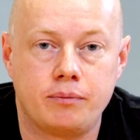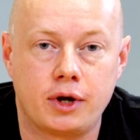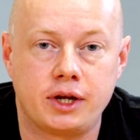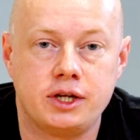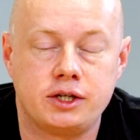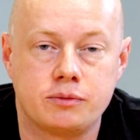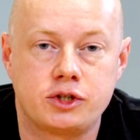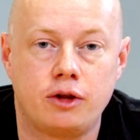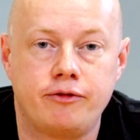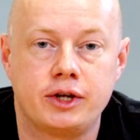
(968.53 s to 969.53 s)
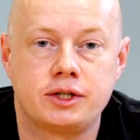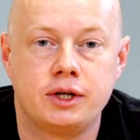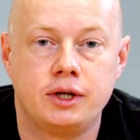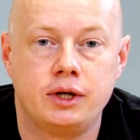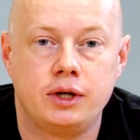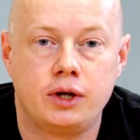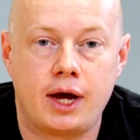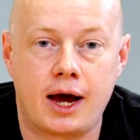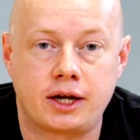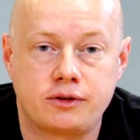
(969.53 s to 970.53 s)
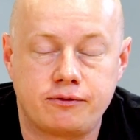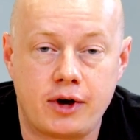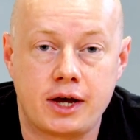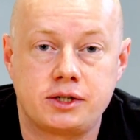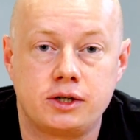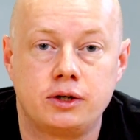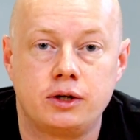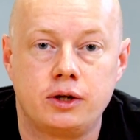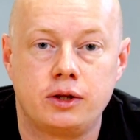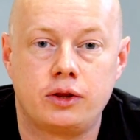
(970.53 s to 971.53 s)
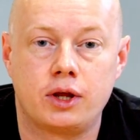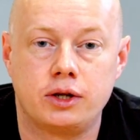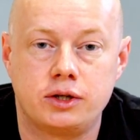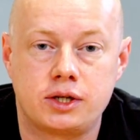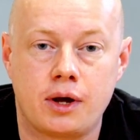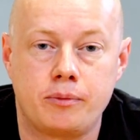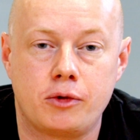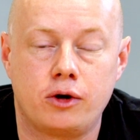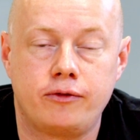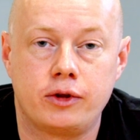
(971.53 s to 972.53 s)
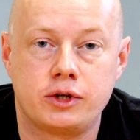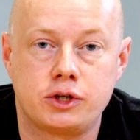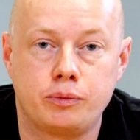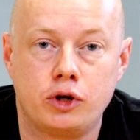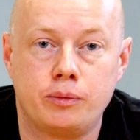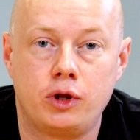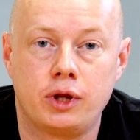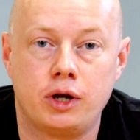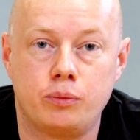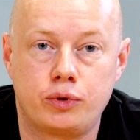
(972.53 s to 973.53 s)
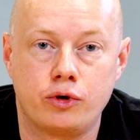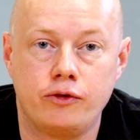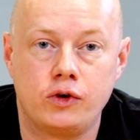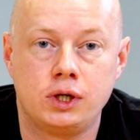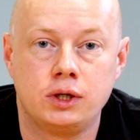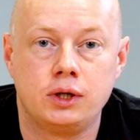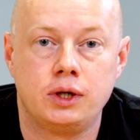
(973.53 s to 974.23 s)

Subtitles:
magnesium sulfate acts faster than aminophylline salbutamol in improving